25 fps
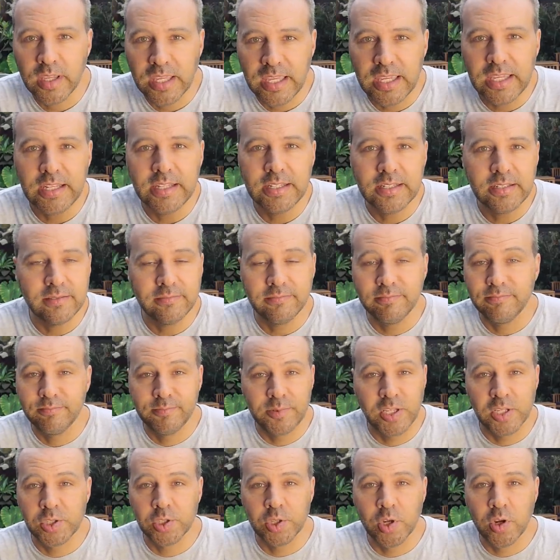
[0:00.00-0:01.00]
He
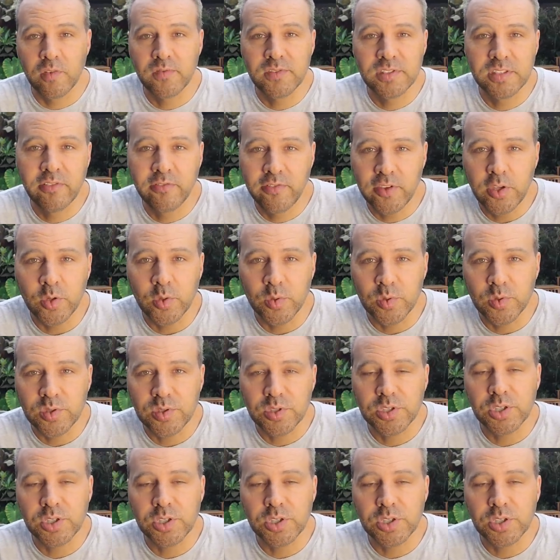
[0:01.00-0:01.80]
deserves the views.